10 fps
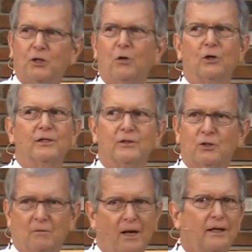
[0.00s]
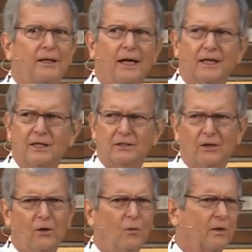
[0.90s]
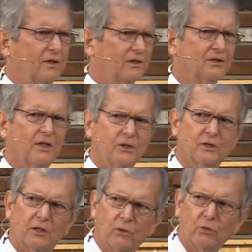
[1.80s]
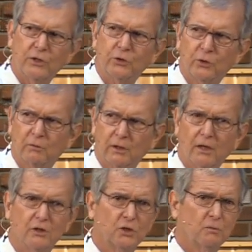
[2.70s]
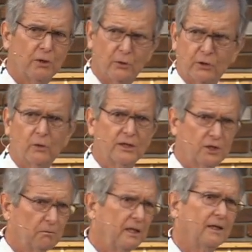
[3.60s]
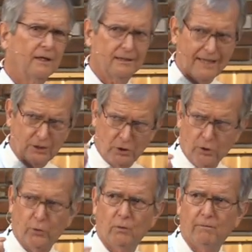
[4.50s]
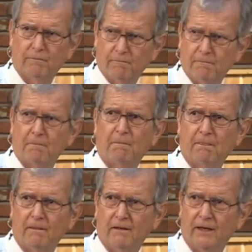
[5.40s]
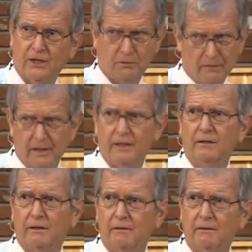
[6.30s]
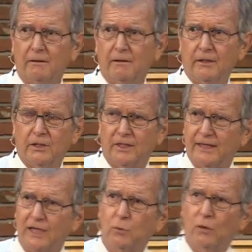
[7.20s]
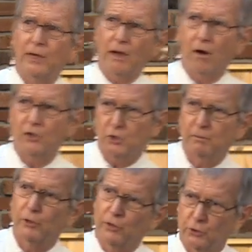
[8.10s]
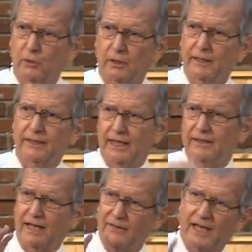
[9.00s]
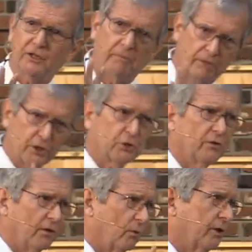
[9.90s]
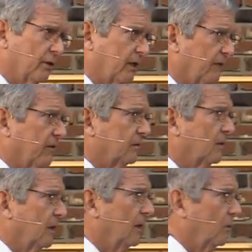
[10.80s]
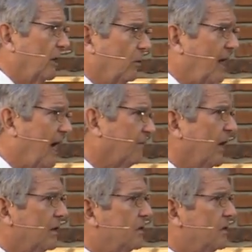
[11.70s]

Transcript: don't look at this demoniac and say, oh, what a disgusting creature, because spiritually speaking, that's you and it's me. You see, that's where we are spiritually, and, and, and, that's the picture that we are given. We, we have